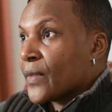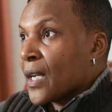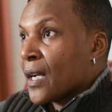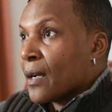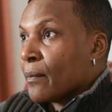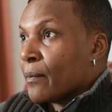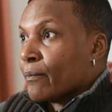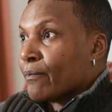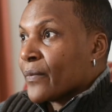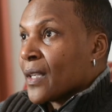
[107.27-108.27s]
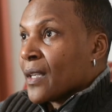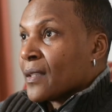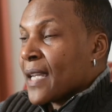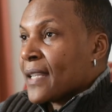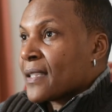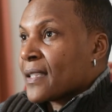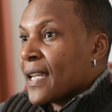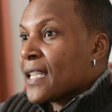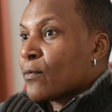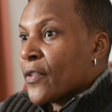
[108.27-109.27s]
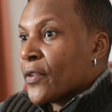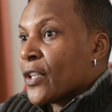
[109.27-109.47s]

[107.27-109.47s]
that says whether